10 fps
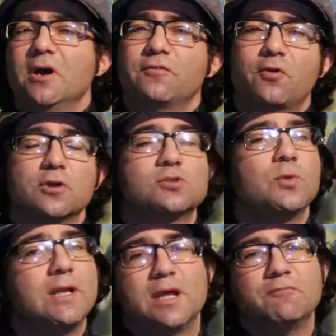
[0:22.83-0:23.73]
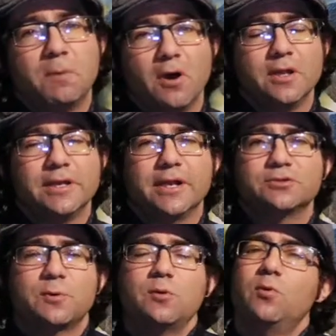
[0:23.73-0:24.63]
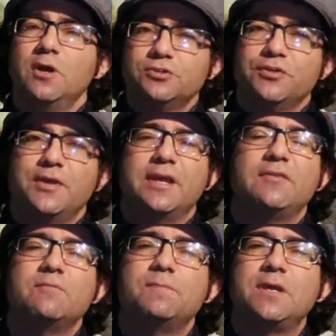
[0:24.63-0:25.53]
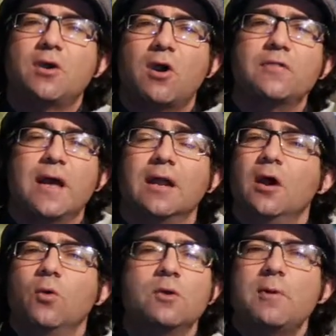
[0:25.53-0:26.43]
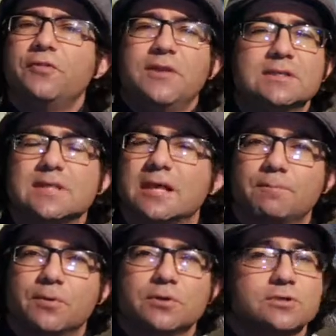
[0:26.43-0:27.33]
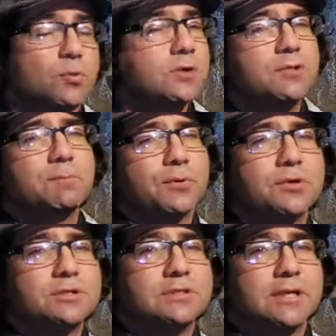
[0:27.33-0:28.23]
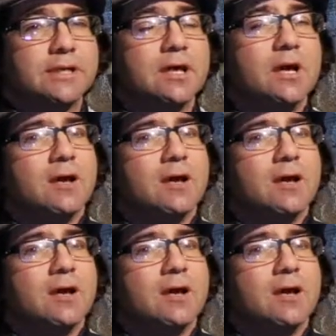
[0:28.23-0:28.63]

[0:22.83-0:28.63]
Of course we love pollinators but we want you to think even beyond that. What about things like birds? What do birds need?